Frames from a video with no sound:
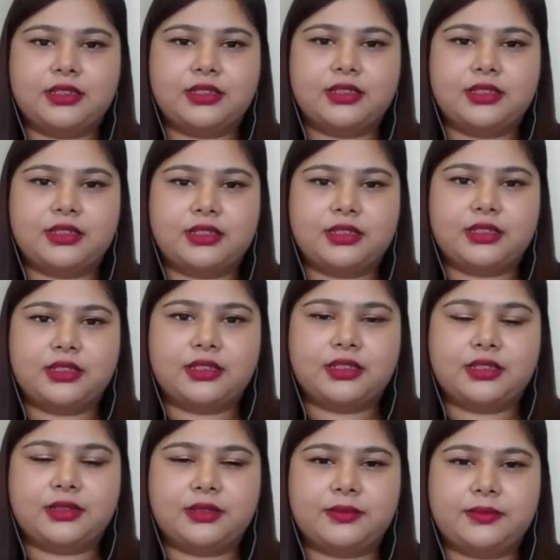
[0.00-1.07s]

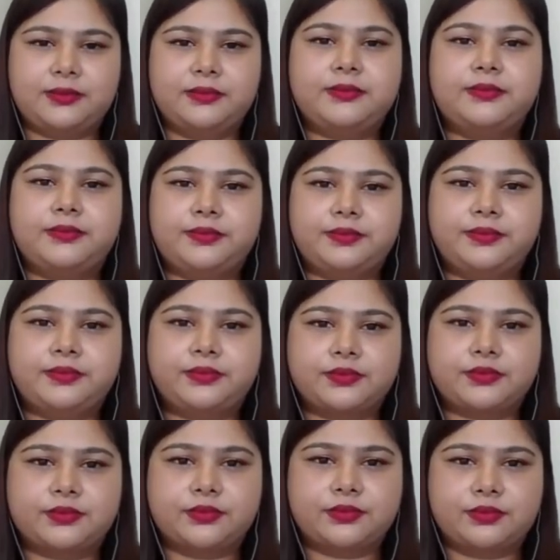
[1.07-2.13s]

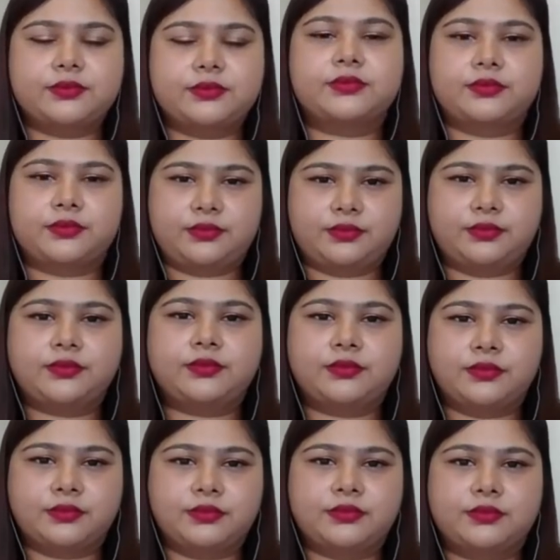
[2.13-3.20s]

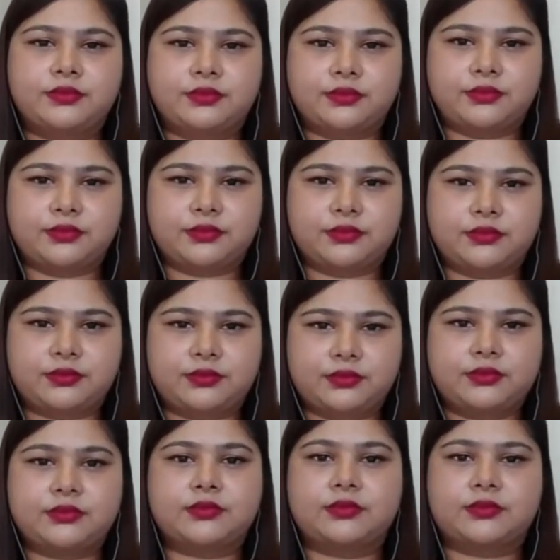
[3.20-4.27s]

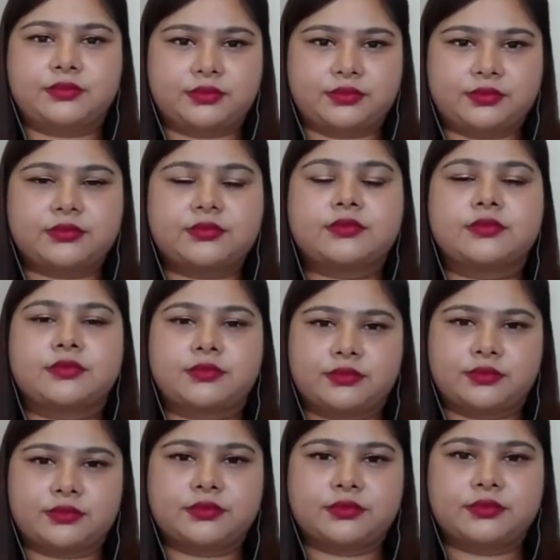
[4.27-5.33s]

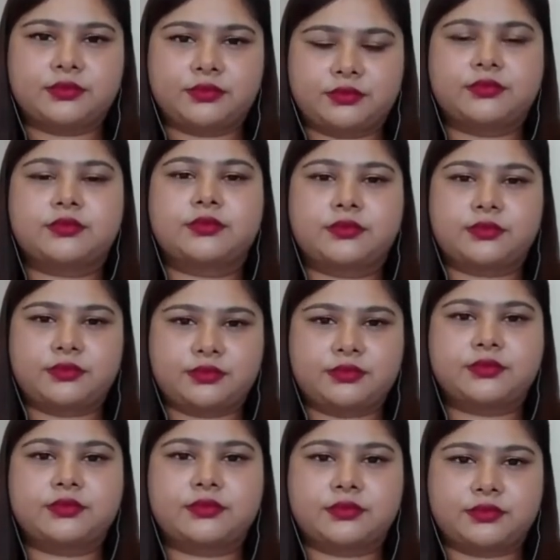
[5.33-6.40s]

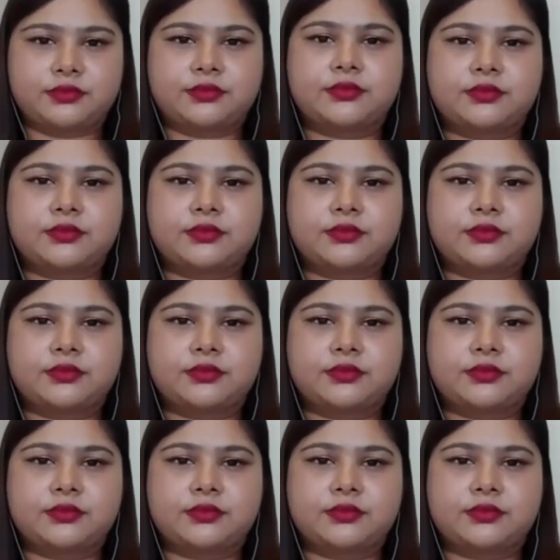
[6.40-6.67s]
The person shown says nothing.